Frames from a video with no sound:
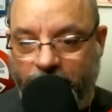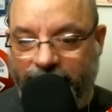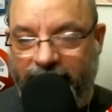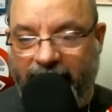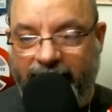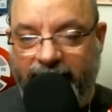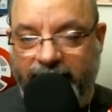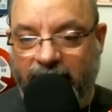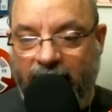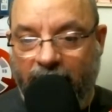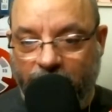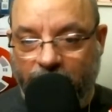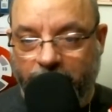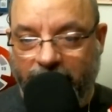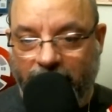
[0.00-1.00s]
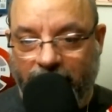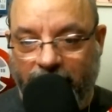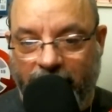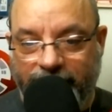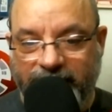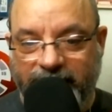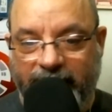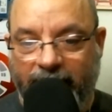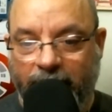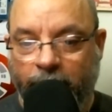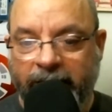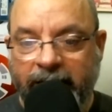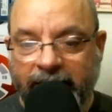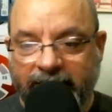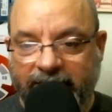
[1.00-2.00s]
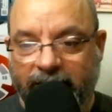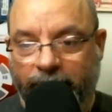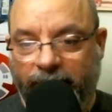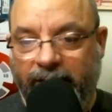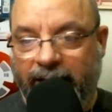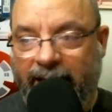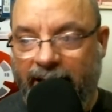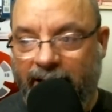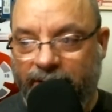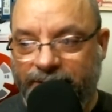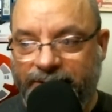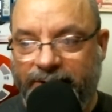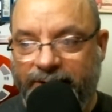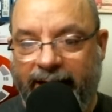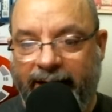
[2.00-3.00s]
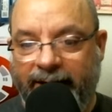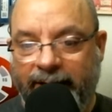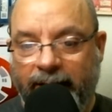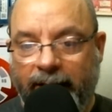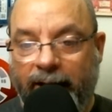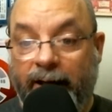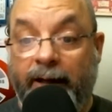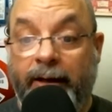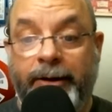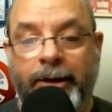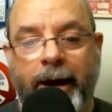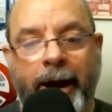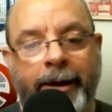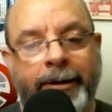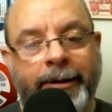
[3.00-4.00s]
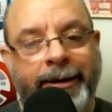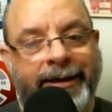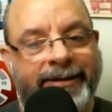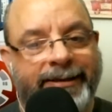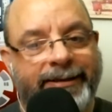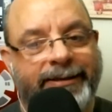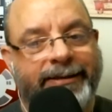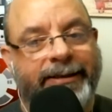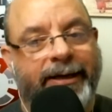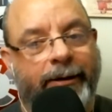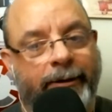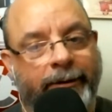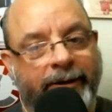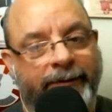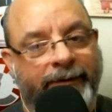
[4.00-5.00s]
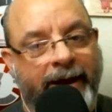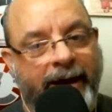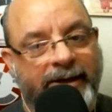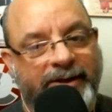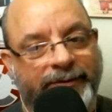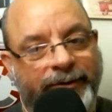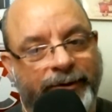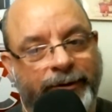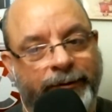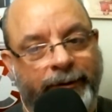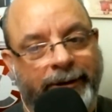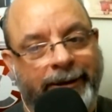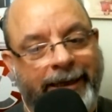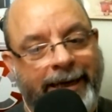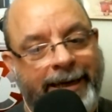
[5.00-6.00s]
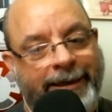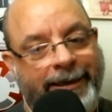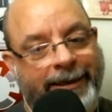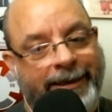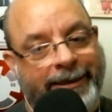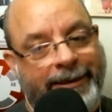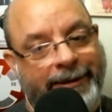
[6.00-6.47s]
we've had the Taco Bell offsite. We need something else that not necessarily fast food related.